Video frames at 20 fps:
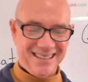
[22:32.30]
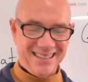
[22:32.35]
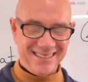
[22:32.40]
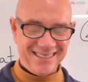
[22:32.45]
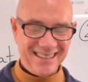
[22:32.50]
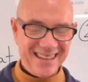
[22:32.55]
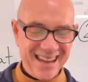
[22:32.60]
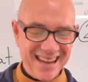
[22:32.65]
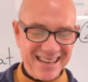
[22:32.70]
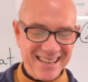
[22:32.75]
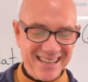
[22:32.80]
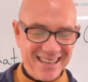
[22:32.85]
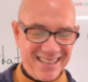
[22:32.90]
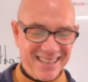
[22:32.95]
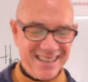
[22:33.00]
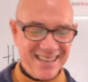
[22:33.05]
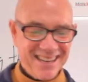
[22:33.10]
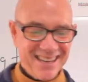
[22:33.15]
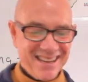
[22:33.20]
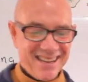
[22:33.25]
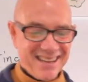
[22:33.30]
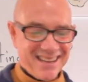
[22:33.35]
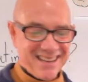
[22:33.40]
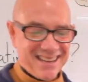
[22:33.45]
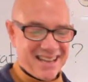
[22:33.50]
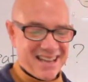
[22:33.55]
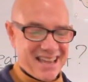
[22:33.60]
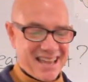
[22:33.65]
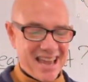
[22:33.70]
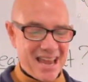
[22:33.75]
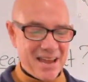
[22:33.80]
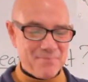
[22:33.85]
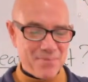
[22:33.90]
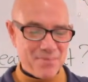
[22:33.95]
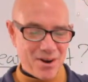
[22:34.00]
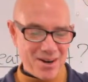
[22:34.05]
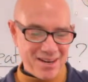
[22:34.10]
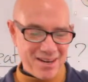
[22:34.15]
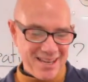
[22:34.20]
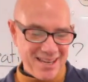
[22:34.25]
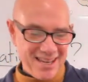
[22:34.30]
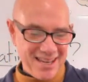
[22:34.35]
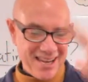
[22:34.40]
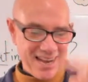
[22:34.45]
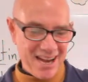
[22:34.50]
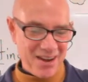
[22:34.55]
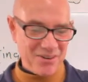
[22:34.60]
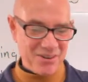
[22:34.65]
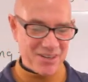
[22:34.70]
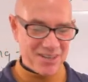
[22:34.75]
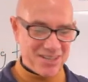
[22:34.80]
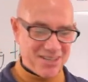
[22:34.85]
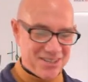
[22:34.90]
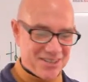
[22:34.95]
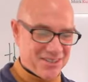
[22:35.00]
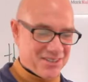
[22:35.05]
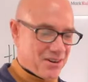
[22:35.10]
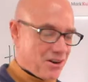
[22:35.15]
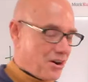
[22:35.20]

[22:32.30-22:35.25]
okay, good. Hey, Marky, how are you?